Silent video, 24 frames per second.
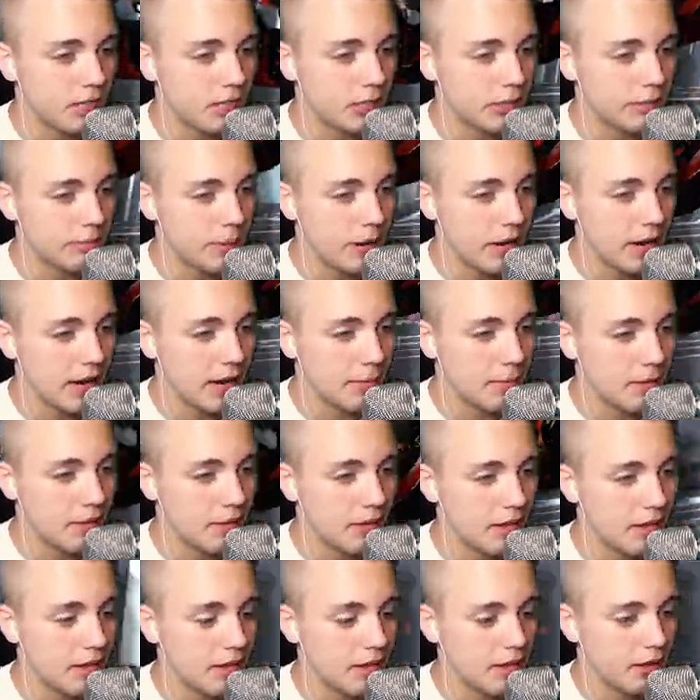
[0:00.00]
to spam
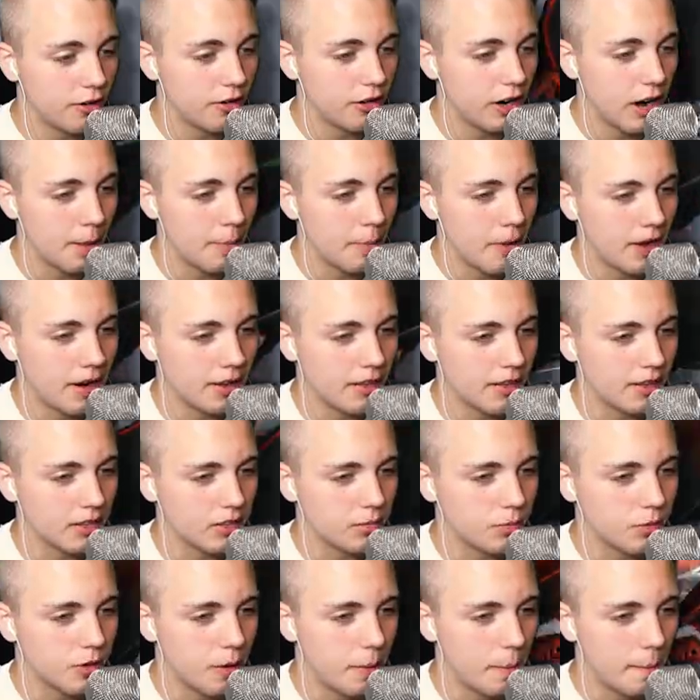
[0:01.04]
the crap out of
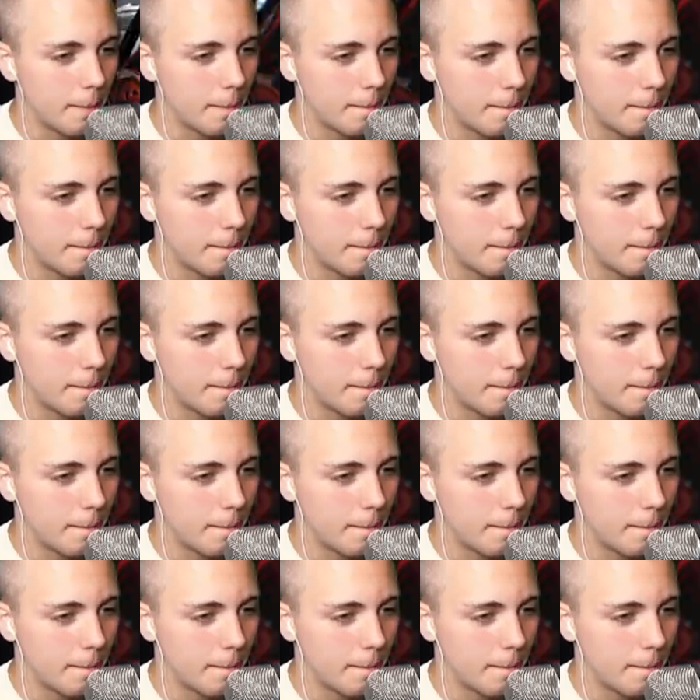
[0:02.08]
this one.